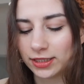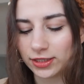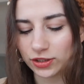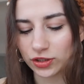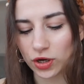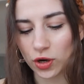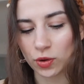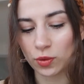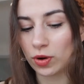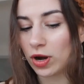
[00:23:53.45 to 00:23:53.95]

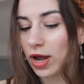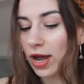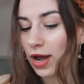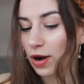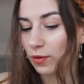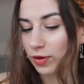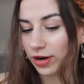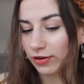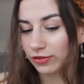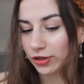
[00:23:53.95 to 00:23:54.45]
So
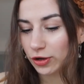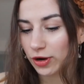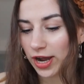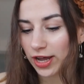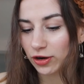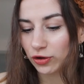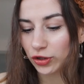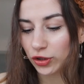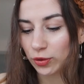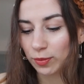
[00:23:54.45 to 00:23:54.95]
whatever you
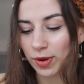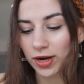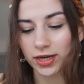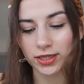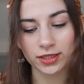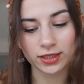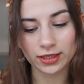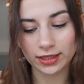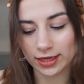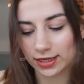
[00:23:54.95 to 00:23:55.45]
had on your
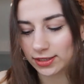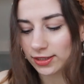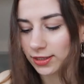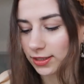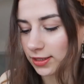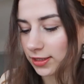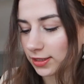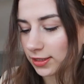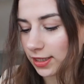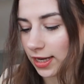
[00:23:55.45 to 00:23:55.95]
mind, yes,
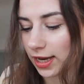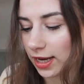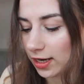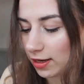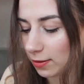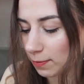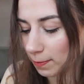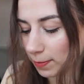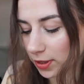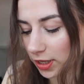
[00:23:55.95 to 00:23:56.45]
this is
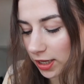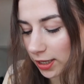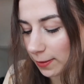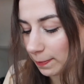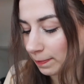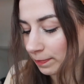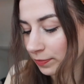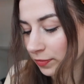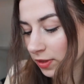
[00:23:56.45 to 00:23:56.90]
it. But